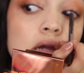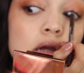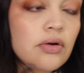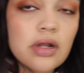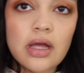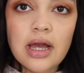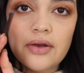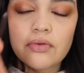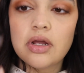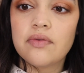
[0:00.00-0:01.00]
I
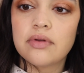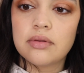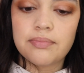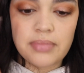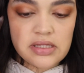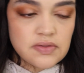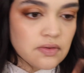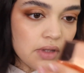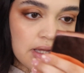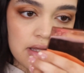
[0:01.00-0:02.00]
don't have a
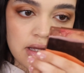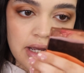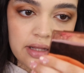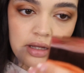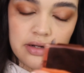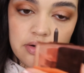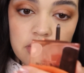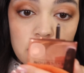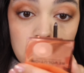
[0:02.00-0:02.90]
pencil eyeliner